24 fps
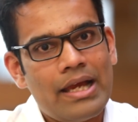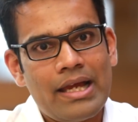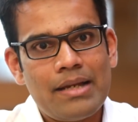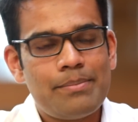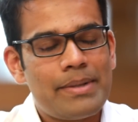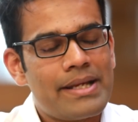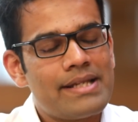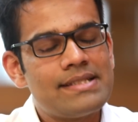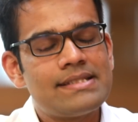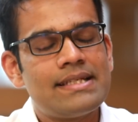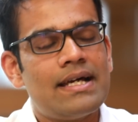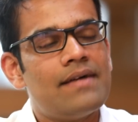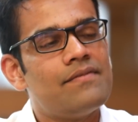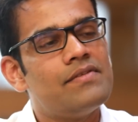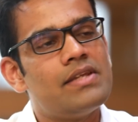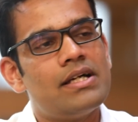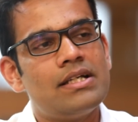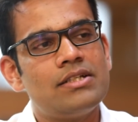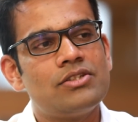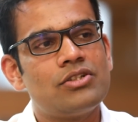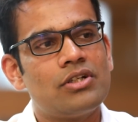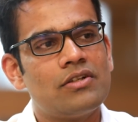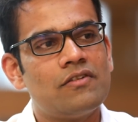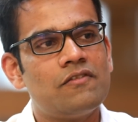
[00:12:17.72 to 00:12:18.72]
And parents have
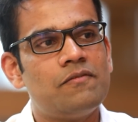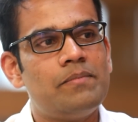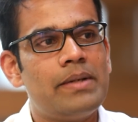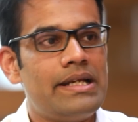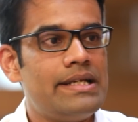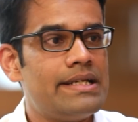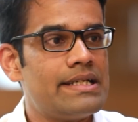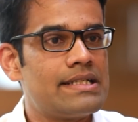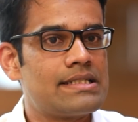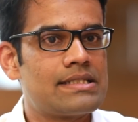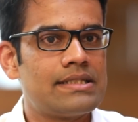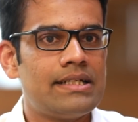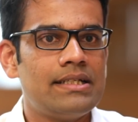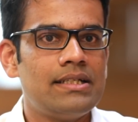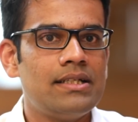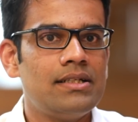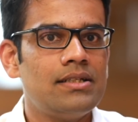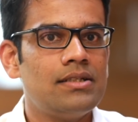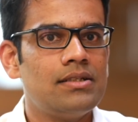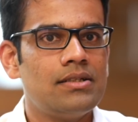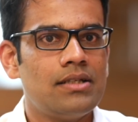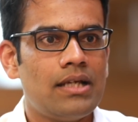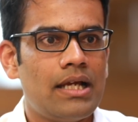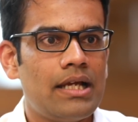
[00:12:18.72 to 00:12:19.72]
that sort of parenting style,
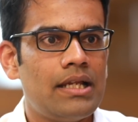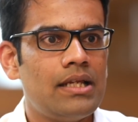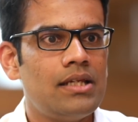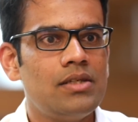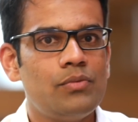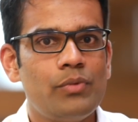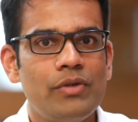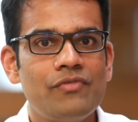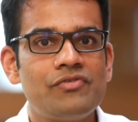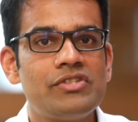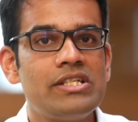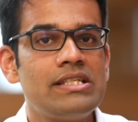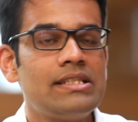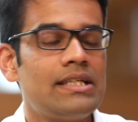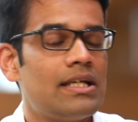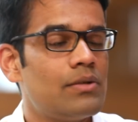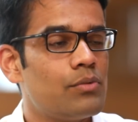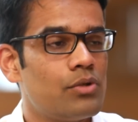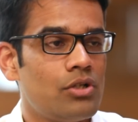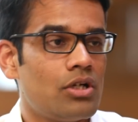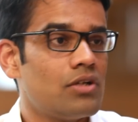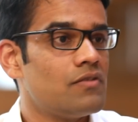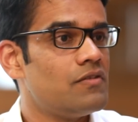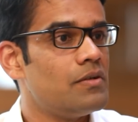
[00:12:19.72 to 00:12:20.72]
and we've seen
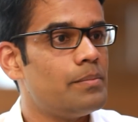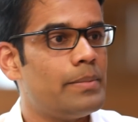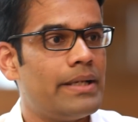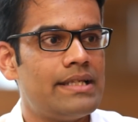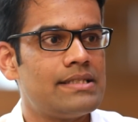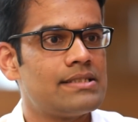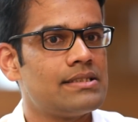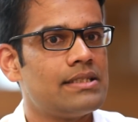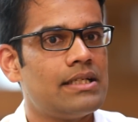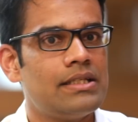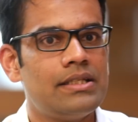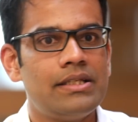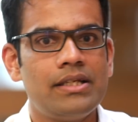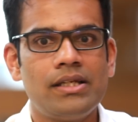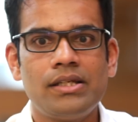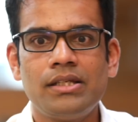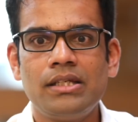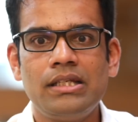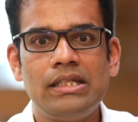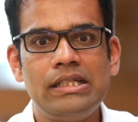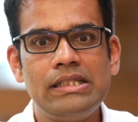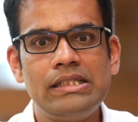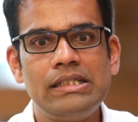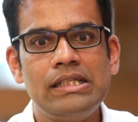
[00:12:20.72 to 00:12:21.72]
that with a lot of our parents, that they're
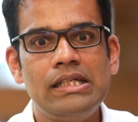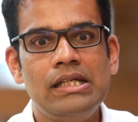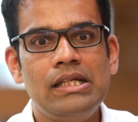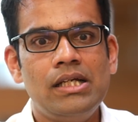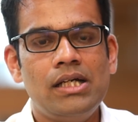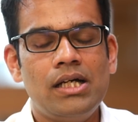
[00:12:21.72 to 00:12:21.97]
really